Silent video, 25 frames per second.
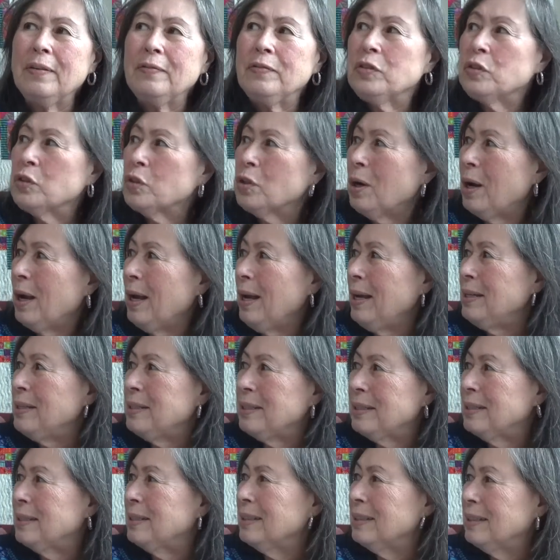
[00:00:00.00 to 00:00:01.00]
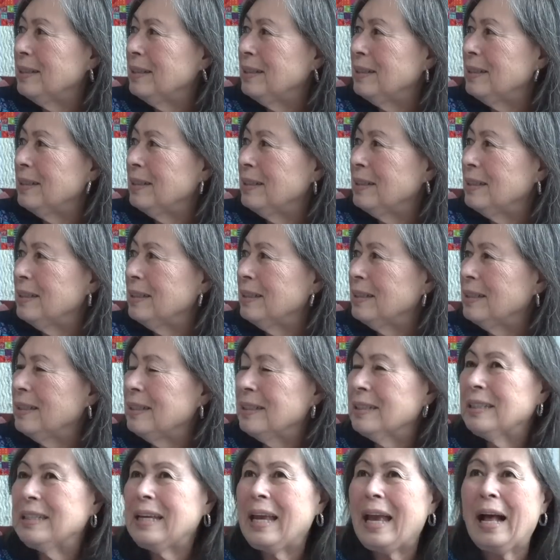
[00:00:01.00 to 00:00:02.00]
tried
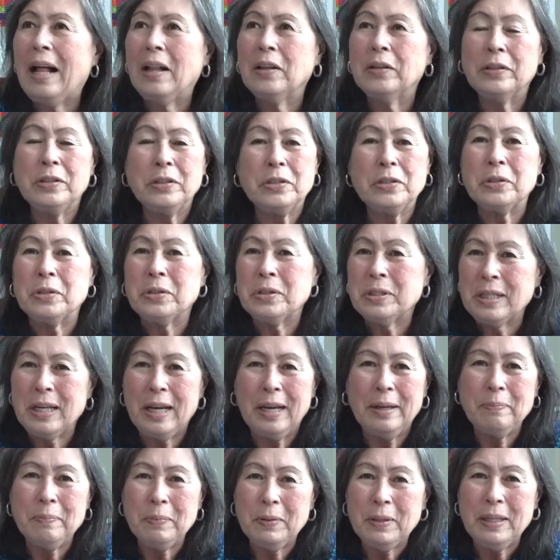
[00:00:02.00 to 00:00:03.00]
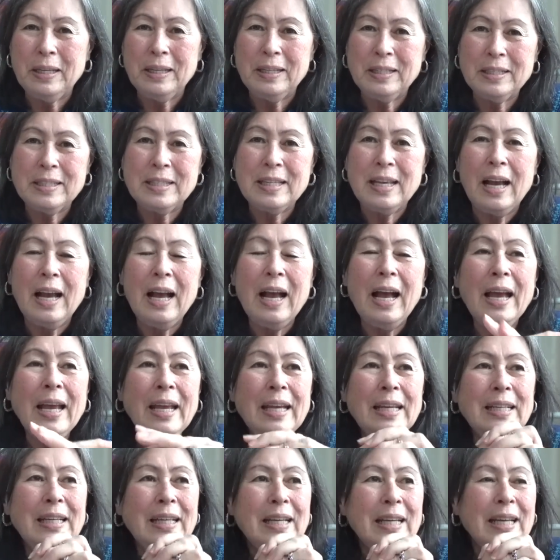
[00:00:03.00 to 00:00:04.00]
calendar type things.
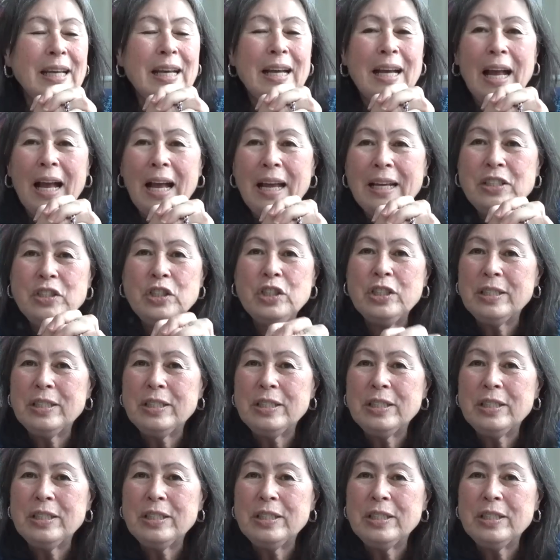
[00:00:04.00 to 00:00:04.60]
I have